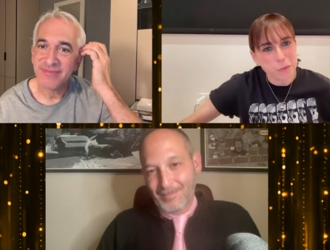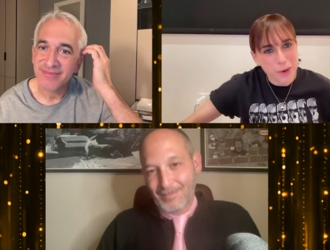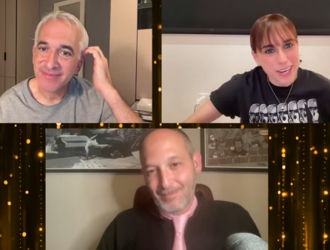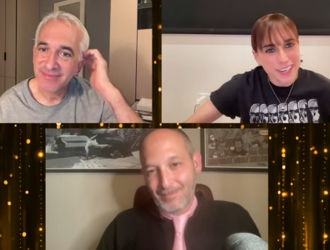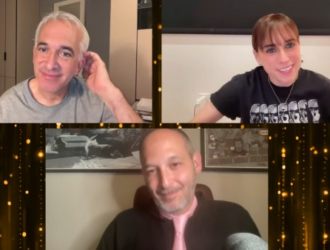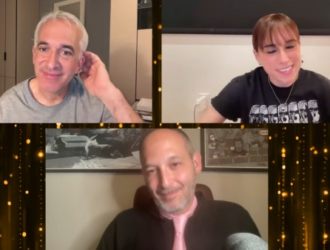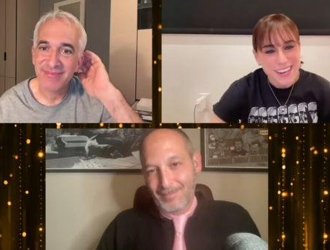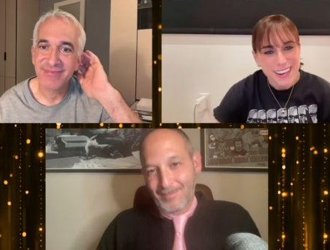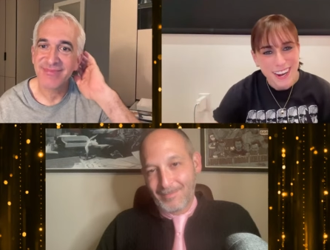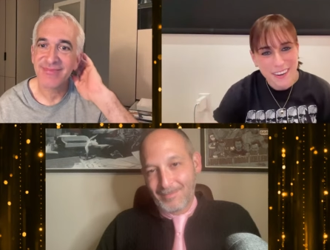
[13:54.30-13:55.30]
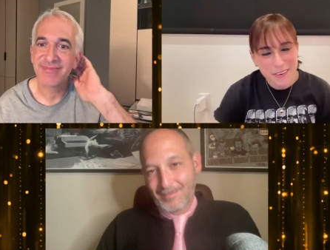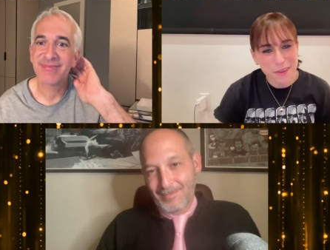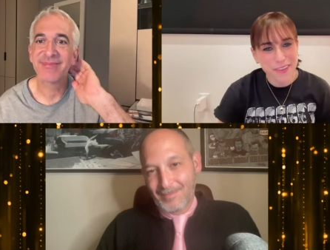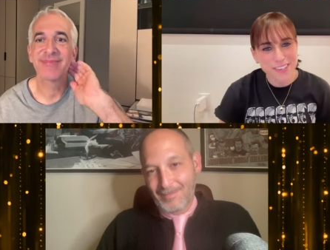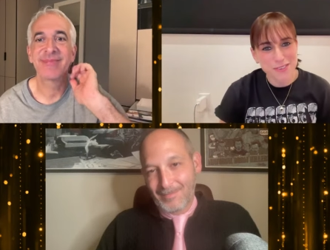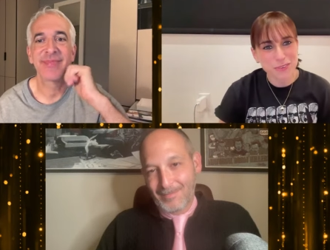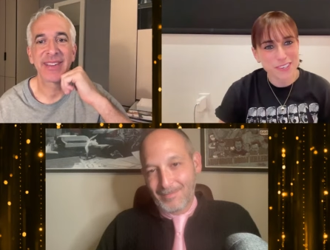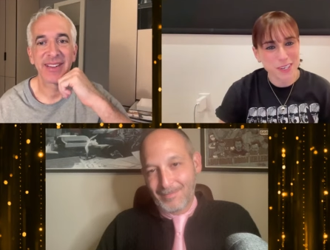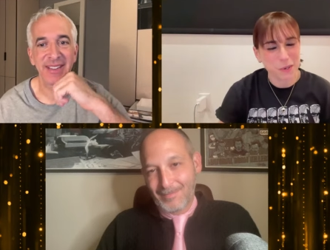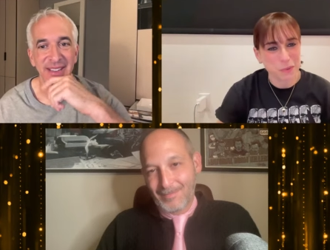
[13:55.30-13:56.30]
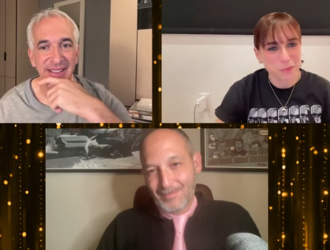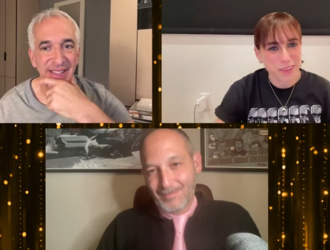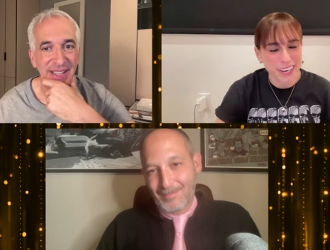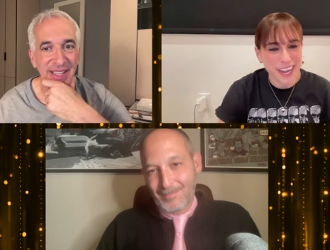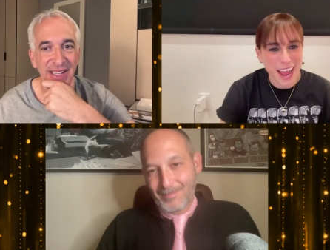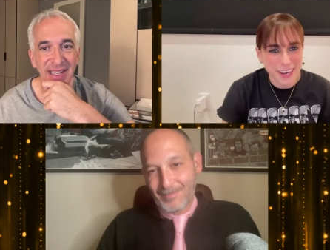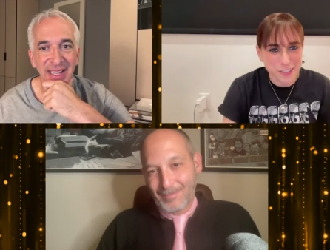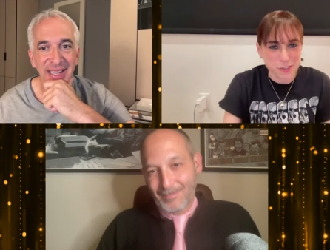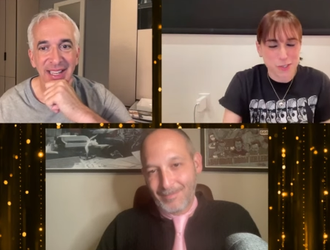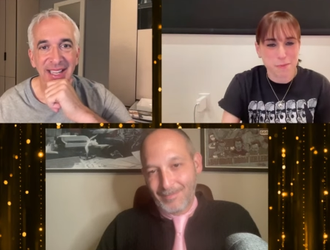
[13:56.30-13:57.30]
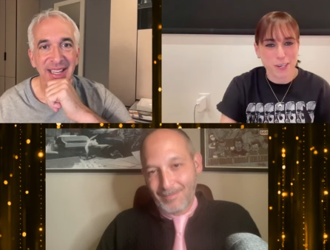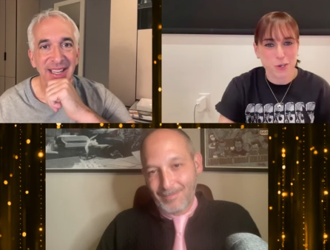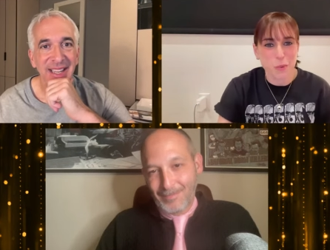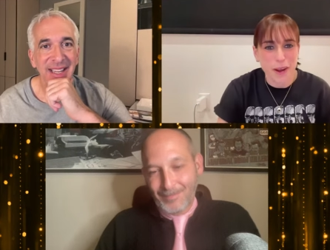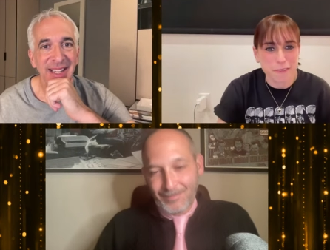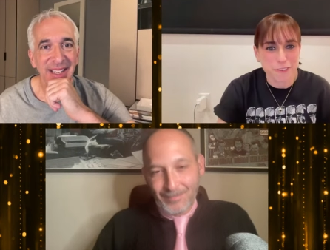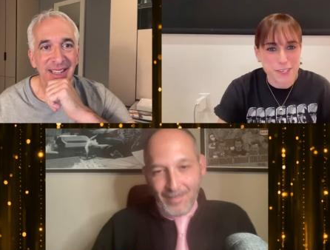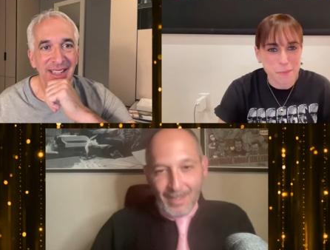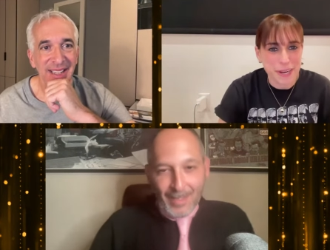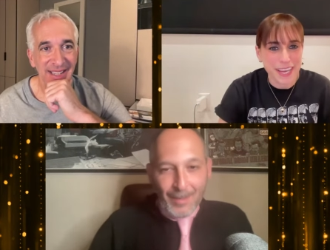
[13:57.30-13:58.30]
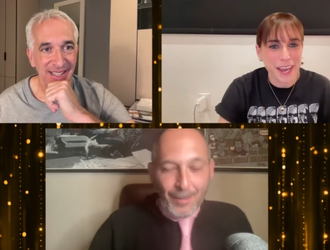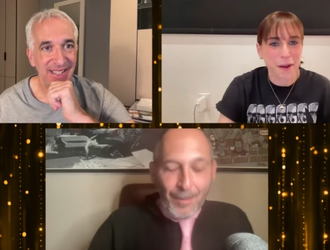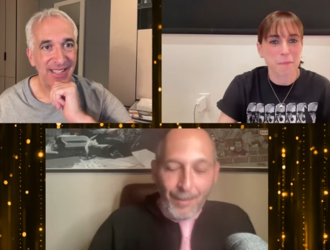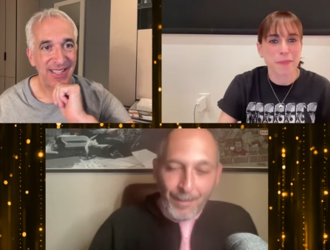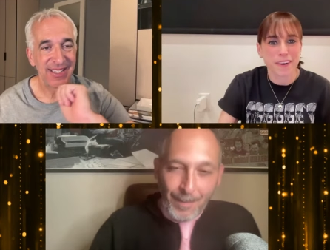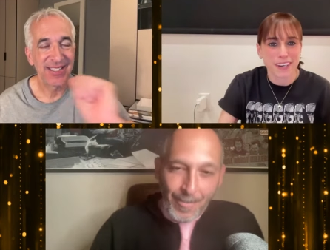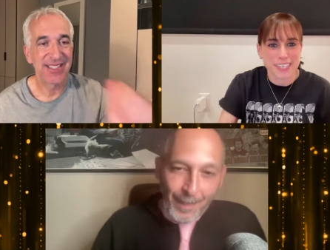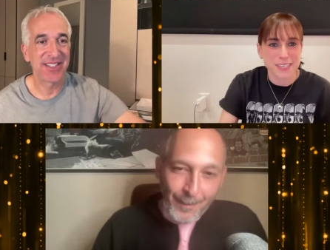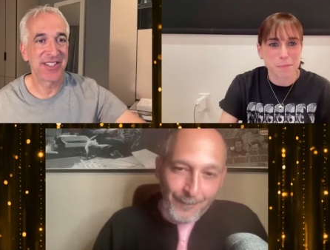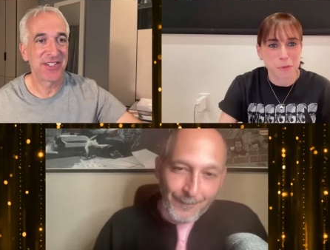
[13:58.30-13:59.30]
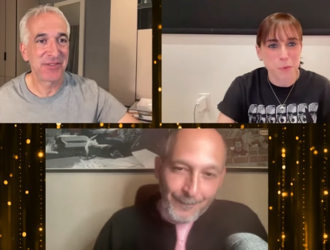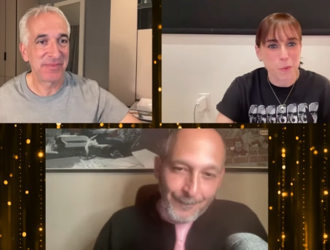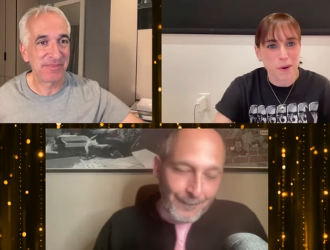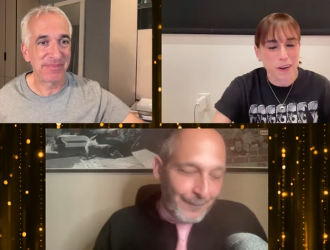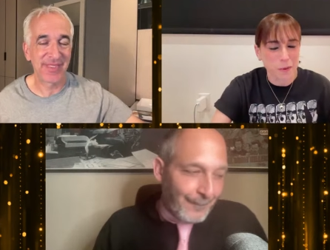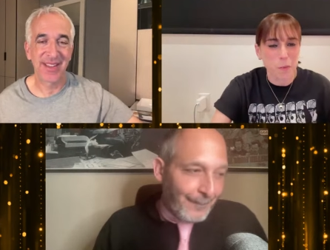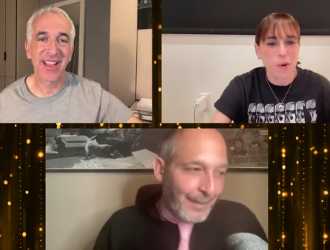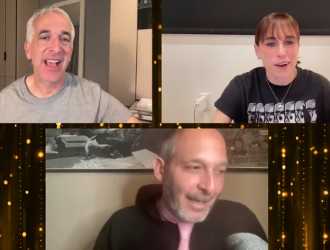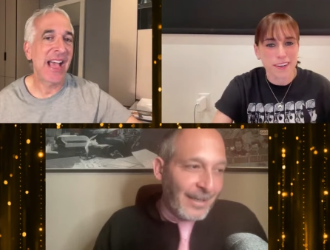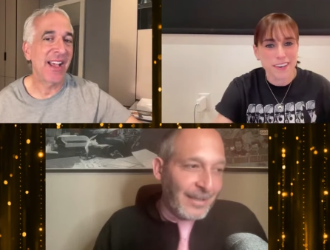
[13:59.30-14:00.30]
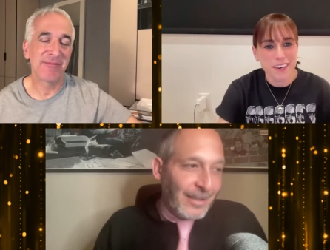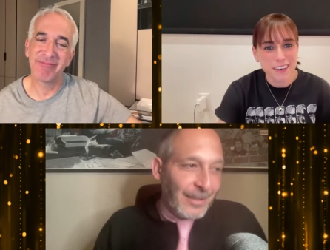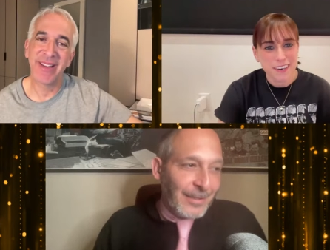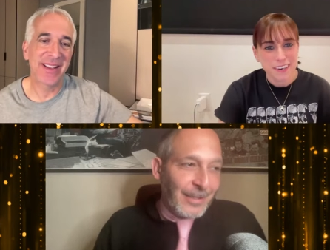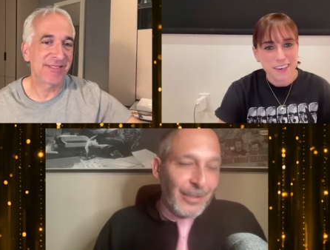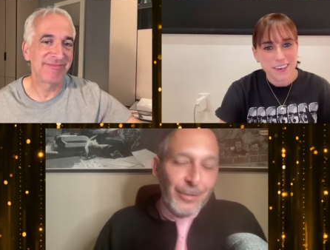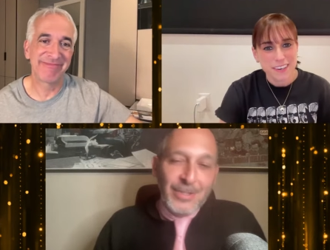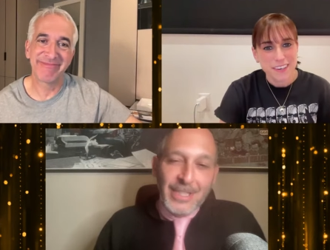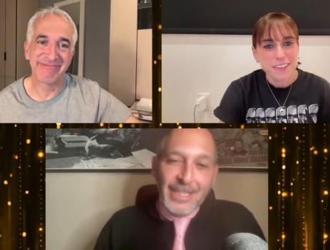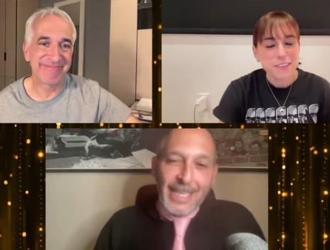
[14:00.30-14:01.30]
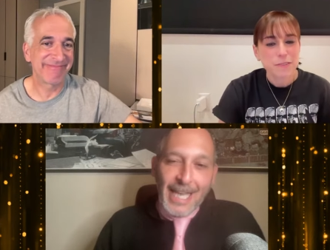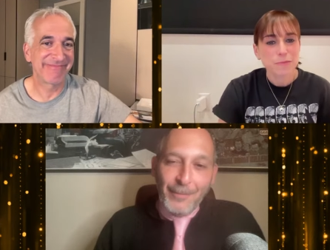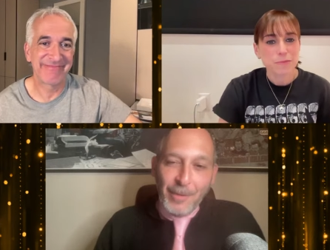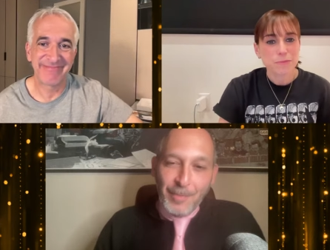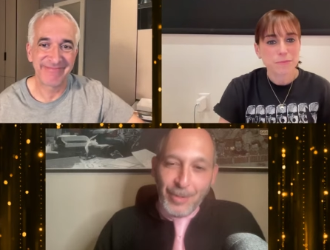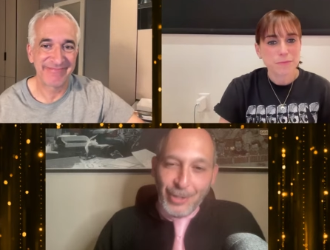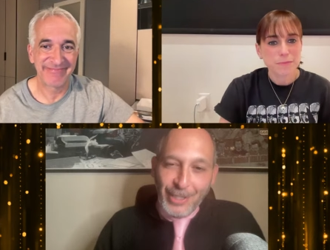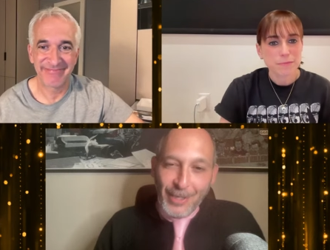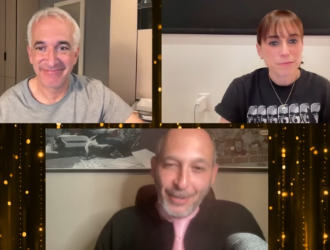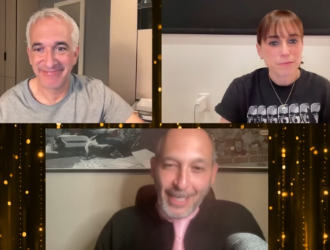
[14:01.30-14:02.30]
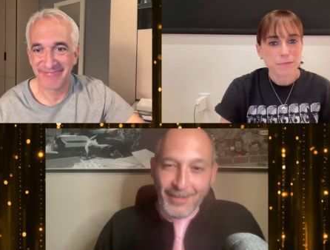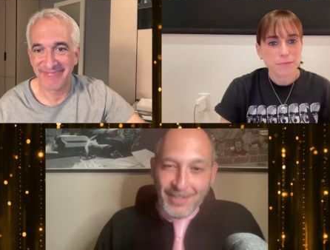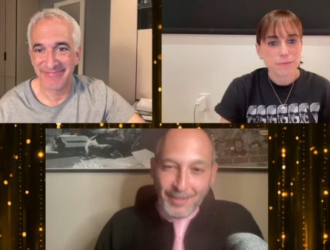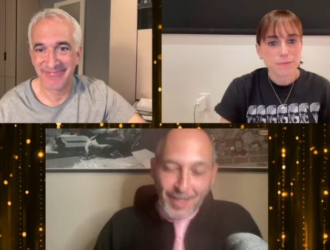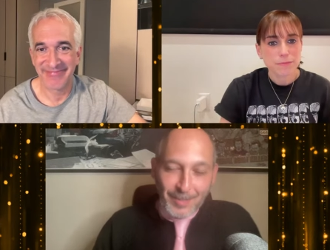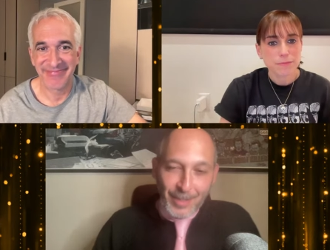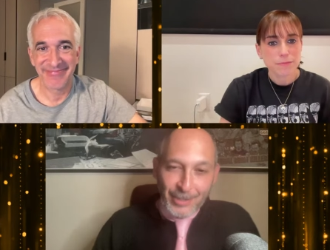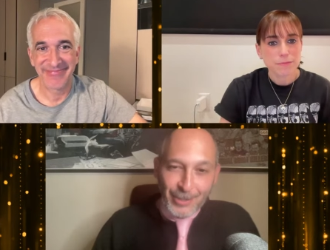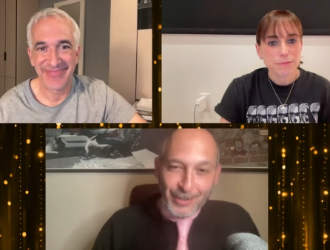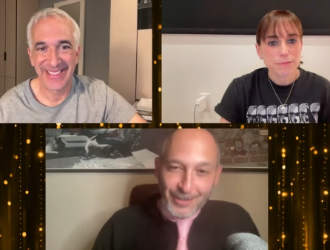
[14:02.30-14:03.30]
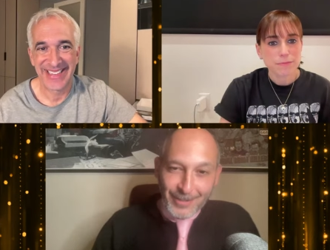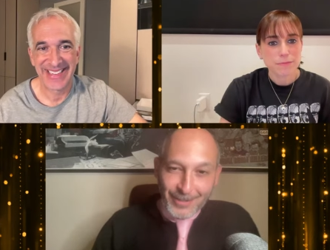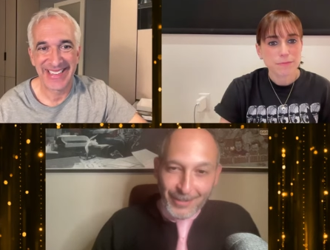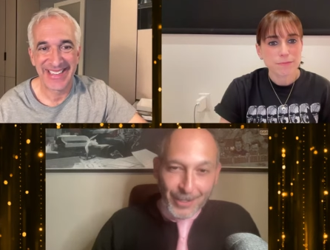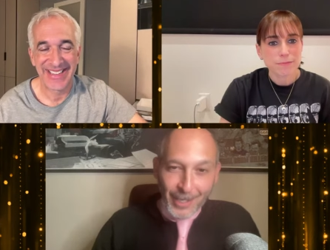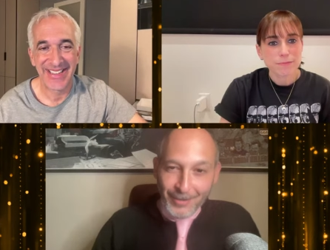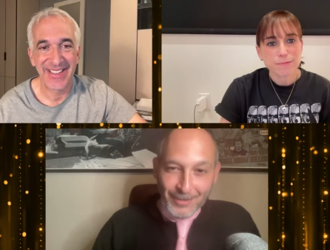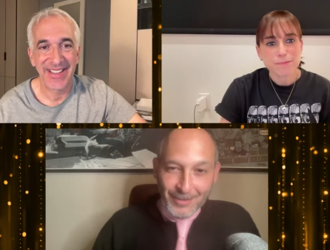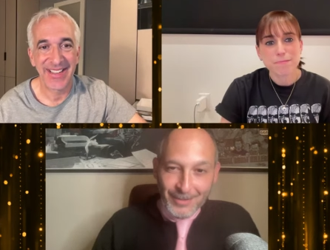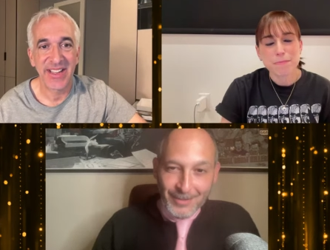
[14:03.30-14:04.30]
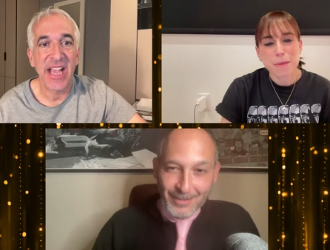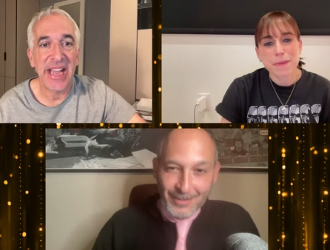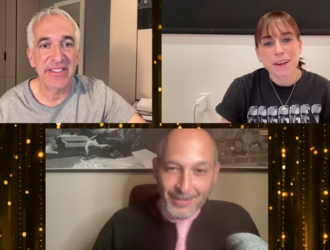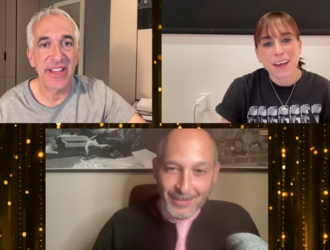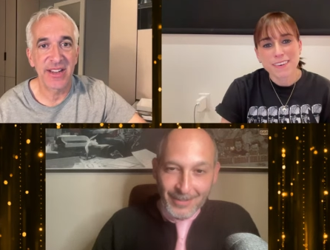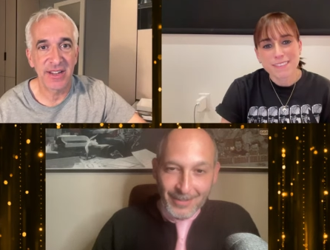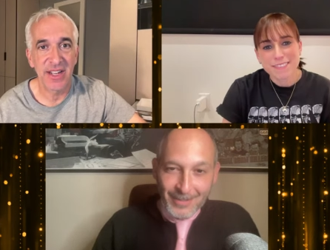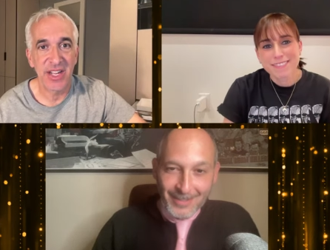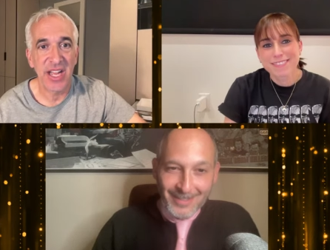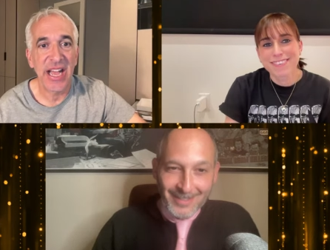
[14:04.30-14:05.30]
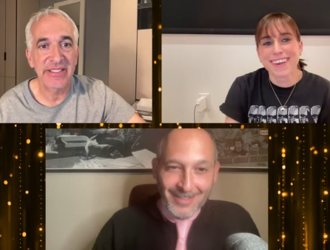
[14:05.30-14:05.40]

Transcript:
Speaker 1: wins. I don't know, that just feels like an extra special way for someone to get up there and accept an award.
Speaker 2: Harry, did you see the end with Pacino announcing Best Picture or no? Maybe I did.
Speaker 1: I